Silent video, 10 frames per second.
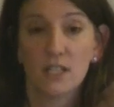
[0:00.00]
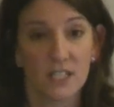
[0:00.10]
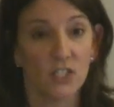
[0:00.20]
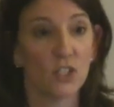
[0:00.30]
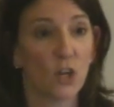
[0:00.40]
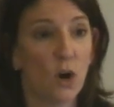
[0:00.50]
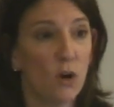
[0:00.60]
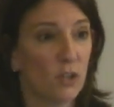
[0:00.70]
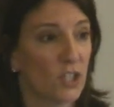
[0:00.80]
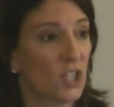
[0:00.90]
this is
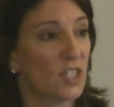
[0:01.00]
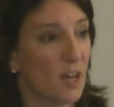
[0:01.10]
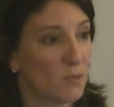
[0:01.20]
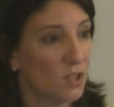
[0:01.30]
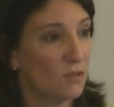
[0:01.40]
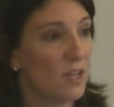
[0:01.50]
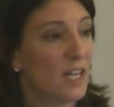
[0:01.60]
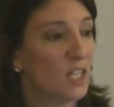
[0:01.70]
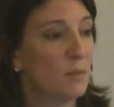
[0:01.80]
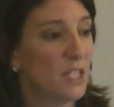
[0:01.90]
Nichole, and she's come to
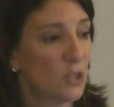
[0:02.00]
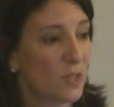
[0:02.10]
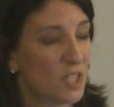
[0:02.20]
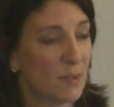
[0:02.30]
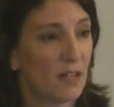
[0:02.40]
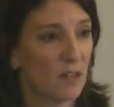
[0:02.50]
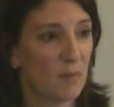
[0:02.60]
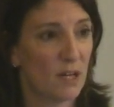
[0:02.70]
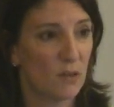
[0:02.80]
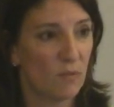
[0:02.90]
speak to us about
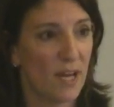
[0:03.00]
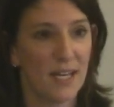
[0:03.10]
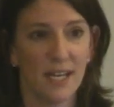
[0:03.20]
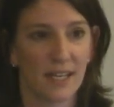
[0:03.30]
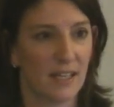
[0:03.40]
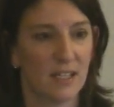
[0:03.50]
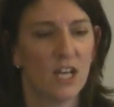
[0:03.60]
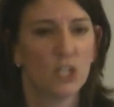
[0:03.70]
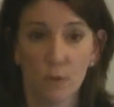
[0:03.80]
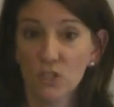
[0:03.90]
about writing. And
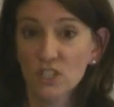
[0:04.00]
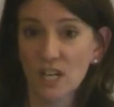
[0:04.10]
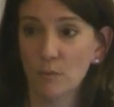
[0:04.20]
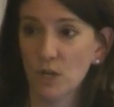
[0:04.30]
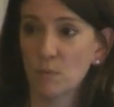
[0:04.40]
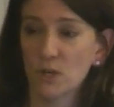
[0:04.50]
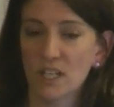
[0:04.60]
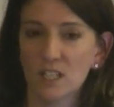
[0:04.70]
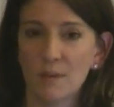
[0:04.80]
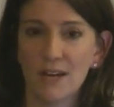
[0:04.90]
do you understand what her book
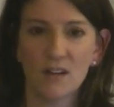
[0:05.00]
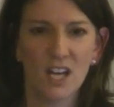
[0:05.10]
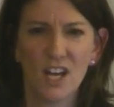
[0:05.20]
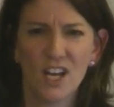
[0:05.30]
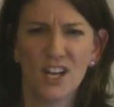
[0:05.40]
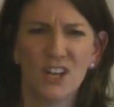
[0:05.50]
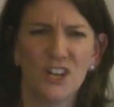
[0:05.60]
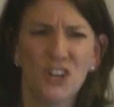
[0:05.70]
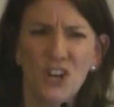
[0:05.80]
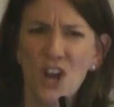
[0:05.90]
is about?"
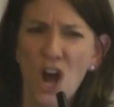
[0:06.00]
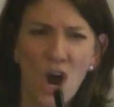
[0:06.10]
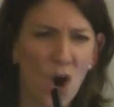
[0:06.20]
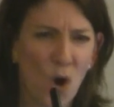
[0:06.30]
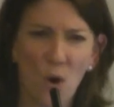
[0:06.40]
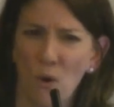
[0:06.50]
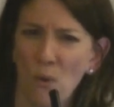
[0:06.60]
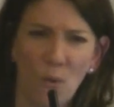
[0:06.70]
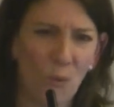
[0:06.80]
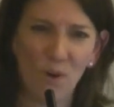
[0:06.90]

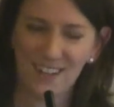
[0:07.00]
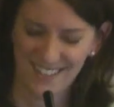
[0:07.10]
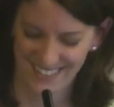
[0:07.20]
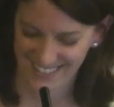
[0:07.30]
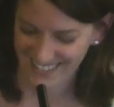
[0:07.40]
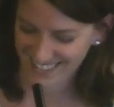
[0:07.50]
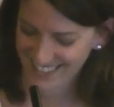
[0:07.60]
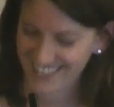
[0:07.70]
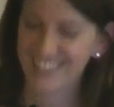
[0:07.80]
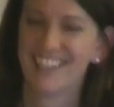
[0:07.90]
No.
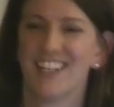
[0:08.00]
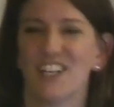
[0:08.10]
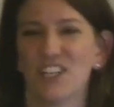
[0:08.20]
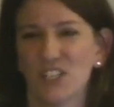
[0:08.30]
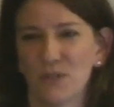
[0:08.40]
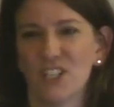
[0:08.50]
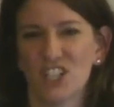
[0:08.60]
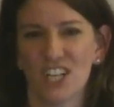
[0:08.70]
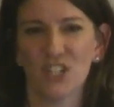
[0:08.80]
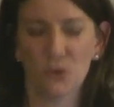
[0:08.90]
so I
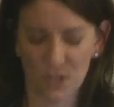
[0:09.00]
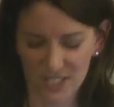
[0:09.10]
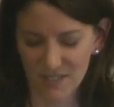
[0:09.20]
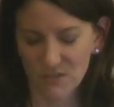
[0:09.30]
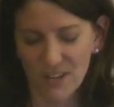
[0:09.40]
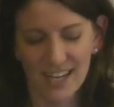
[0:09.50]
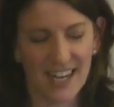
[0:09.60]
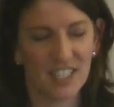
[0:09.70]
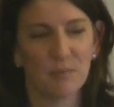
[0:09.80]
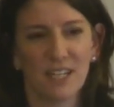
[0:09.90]
changed course, and Fran
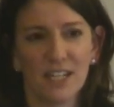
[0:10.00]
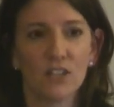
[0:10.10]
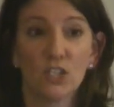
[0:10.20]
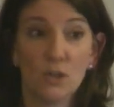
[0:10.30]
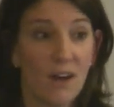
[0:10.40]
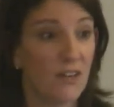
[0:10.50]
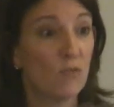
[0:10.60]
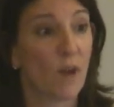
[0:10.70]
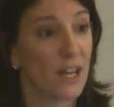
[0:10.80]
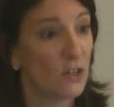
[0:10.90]
asked me, you know, do you have
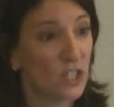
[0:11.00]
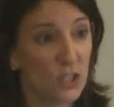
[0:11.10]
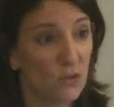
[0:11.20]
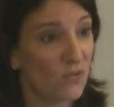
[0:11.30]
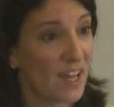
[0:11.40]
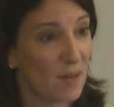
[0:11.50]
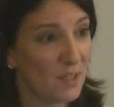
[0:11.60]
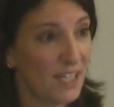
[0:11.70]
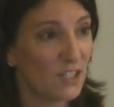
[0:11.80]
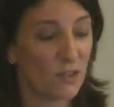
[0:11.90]
any writers in your
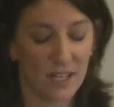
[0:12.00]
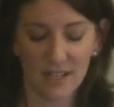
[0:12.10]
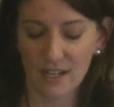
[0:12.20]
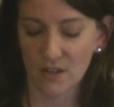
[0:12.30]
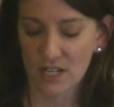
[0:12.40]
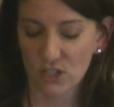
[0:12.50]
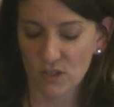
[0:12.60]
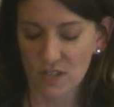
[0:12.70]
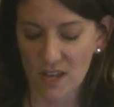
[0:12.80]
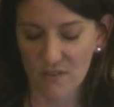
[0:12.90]
family? Is there any, you know,
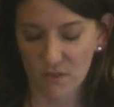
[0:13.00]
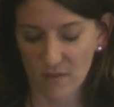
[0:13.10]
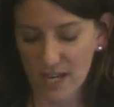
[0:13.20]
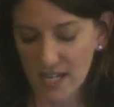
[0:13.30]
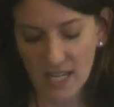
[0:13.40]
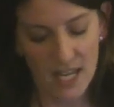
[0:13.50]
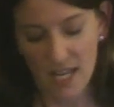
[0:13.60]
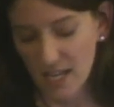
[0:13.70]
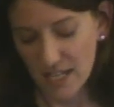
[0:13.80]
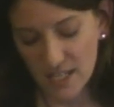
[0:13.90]
history that you have for writing?
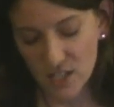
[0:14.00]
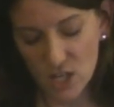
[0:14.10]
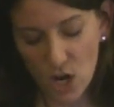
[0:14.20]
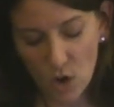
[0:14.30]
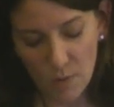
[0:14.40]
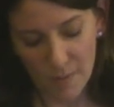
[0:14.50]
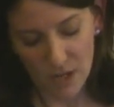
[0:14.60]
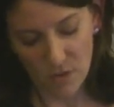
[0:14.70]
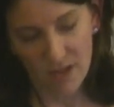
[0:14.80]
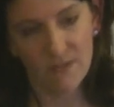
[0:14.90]
I said, no, but
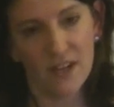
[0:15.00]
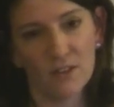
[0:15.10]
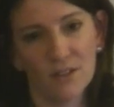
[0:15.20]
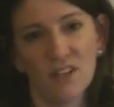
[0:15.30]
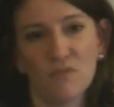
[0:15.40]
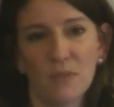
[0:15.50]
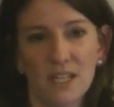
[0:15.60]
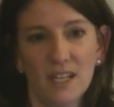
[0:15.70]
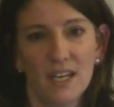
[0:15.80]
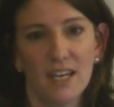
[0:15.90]
my grandfather left
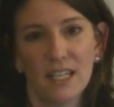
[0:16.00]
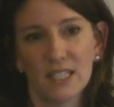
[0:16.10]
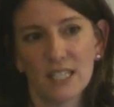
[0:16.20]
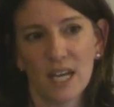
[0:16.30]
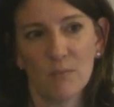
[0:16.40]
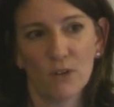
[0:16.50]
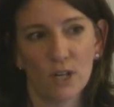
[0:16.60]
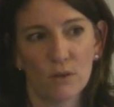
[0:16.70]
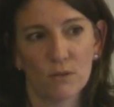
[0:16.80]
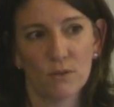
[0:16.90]
me his
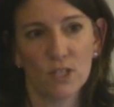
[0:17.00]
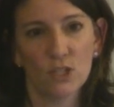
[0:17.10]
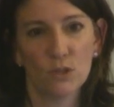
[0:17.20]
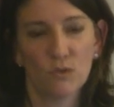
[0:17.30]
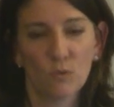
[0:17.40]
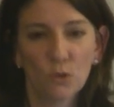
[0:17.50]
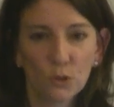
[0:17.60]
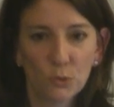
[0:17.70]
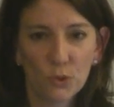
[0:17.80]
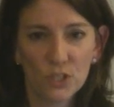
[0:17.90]
typewriter. It was rescued from
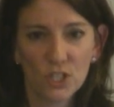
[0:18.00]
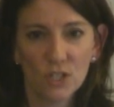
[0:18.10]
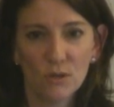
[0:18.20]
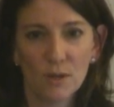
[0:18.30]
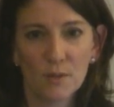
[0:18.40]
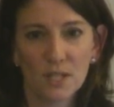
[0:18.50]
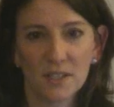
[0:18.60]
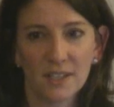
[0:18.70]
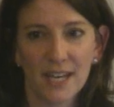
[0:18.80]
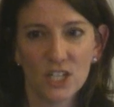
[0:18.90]
World War II. He was
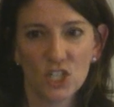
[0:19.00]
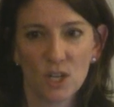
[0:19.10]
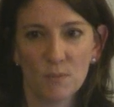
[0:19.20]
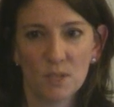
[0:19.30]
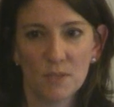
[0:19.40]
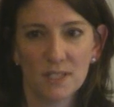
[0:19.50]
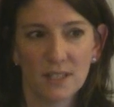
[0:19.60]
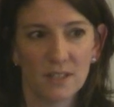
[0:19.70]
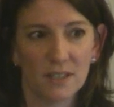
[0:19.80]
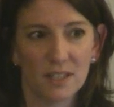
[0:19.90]
on the last ship to be
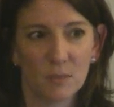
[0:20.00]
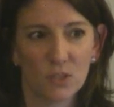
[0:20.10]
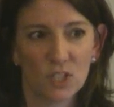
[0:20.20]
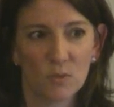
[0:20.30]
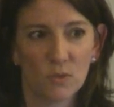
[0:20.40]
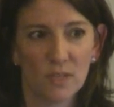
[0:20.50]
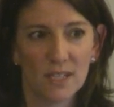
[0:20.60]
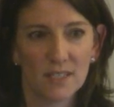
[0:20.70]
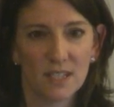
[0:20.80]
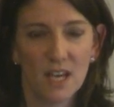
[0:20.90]
sunk in the Merchant
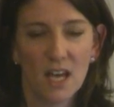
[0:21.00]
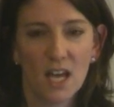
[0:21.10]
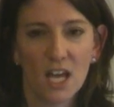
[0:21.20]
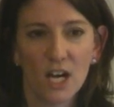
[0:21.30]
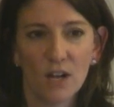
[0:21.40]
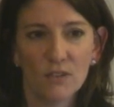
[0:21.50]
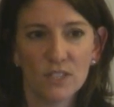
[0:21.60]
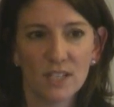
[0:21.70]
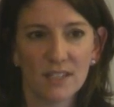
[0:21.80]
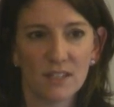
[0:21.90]
Marines. And all of a
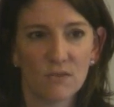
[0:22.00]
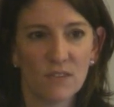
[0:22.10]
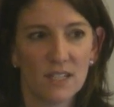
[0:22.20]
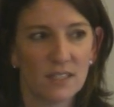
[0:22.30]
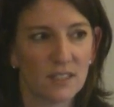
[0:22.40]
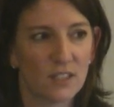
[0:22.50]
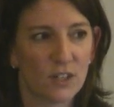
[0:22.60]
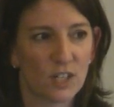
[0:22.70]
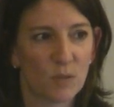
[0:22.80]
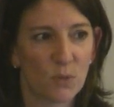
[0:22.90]
sudden, the faces
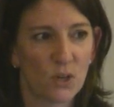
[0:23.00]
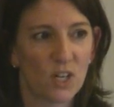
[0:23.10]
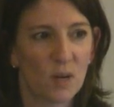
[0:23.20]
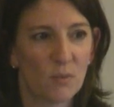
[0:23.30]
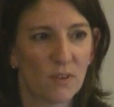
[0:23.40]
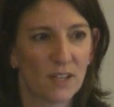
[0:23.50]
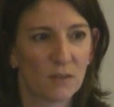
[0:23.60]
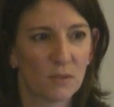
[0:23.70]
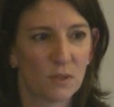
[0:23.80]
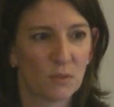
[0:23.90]
started to perk up around
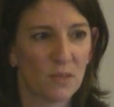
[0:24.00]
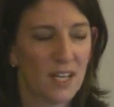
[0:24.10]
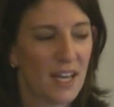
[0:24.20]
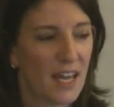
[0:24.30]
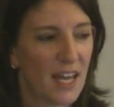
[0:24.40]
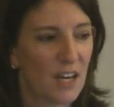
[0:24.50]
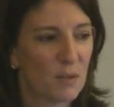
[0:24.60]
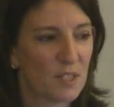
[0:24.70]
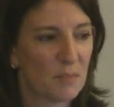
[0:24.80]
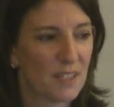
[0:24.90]
the room. And it
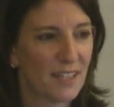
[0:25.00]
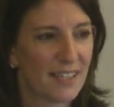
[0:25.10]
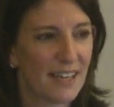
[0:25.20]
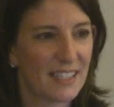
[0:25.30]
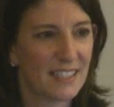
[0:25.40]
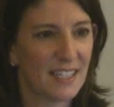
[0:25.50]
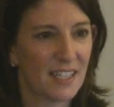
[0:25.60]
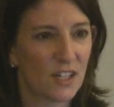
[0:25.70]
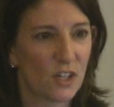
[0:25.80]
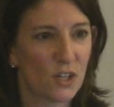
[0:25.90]
was a bit like that
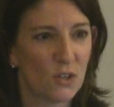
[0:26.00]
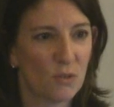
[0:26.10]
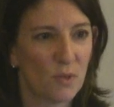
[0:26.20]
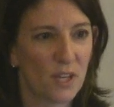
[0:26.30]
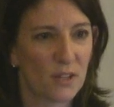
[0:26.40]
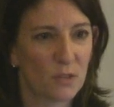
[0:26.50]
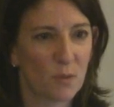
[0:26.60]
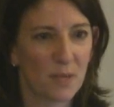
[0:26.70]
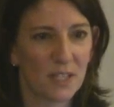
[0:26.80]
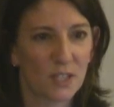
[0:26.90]
scene in Cocoon where they go
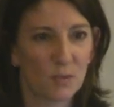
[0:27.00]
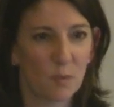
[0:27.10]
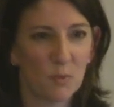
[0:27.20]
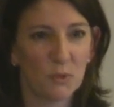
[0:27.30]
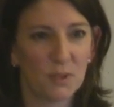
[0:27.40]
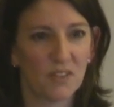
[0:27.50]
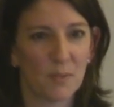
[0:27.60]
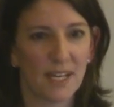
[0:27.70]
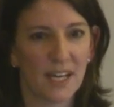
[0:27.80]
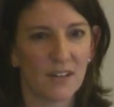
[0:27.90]
swimming in the swimming pool and
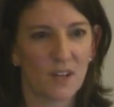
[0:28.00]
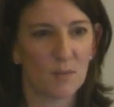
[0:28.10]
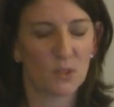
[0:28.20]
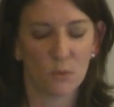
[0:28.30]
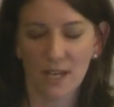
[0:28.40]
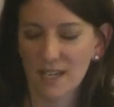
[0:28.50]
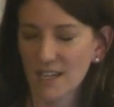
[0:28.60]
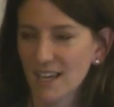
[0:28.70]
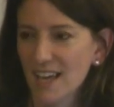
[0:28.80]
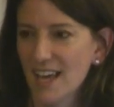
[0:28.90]
everybody kind of comes awake.